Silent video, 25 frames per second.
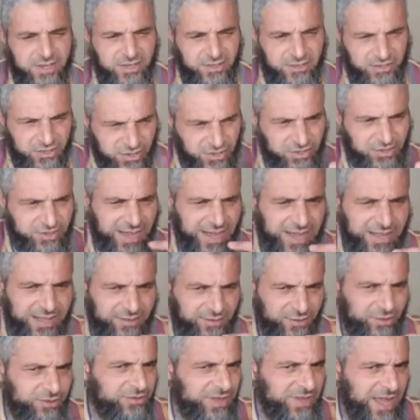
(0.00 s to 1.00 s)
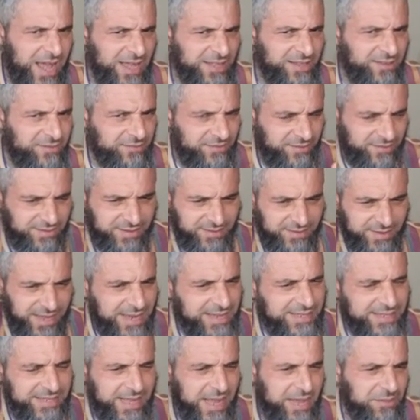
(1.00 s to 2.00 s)
Just tell your dad, the
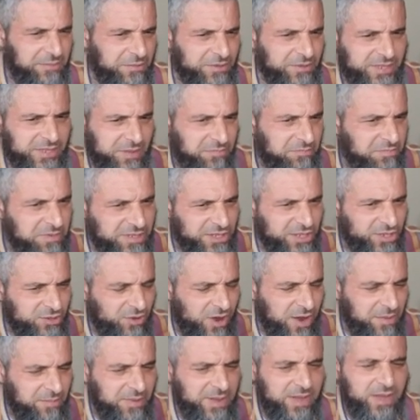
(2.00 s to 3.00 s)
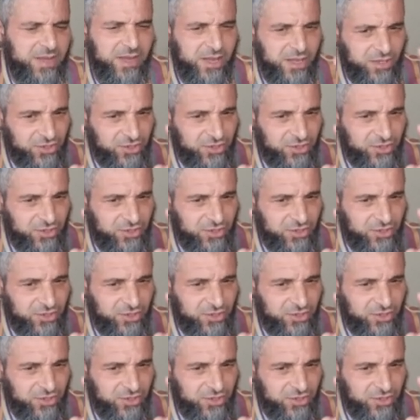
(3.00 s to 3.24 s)
next time he wants to beat you up,